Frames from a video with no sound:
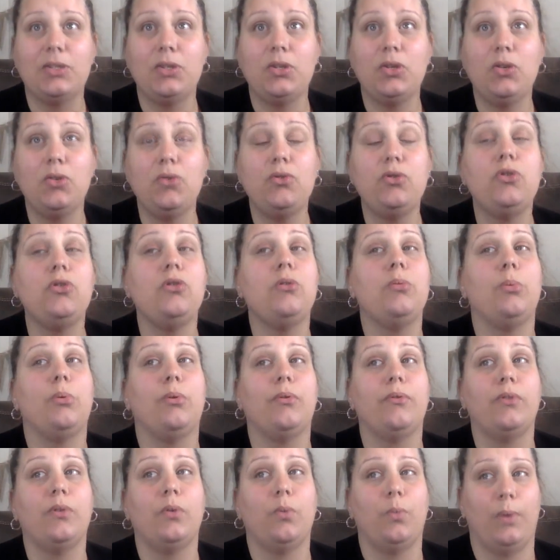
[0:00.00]

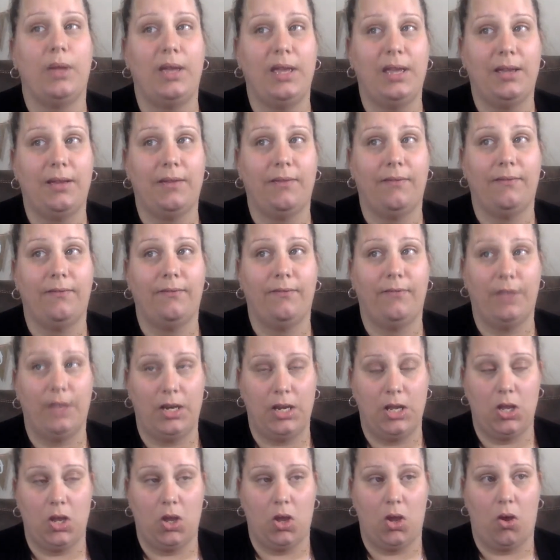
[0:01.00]
YouTuber of the week
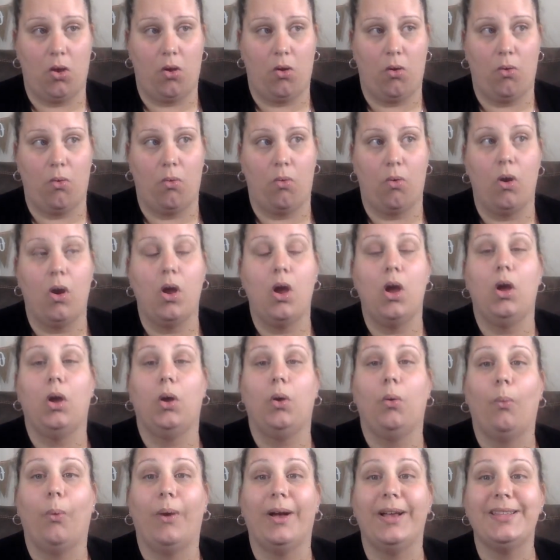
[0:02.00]
video
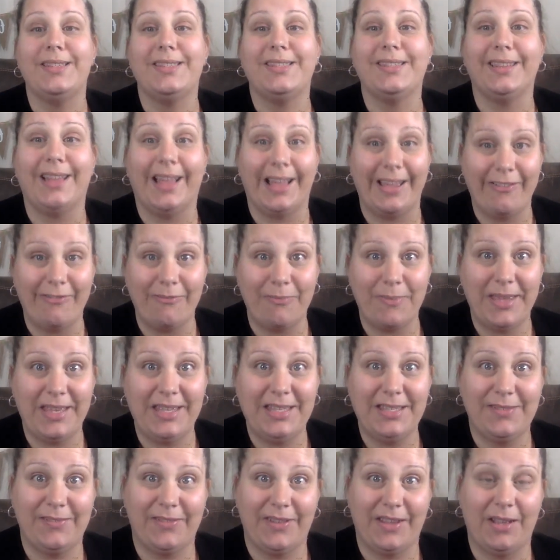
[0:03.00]
was Life
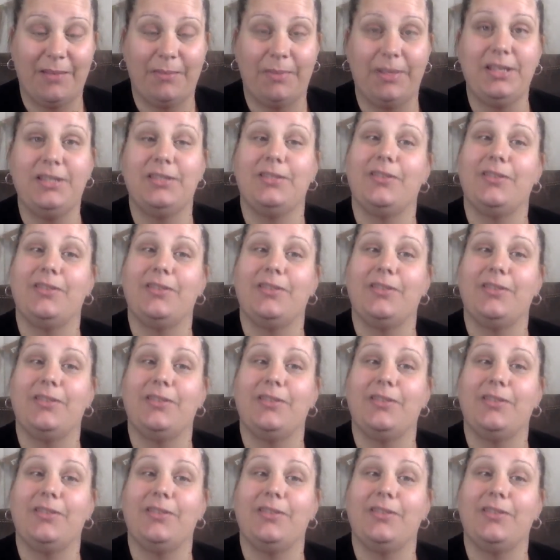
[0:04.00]
Meets Family.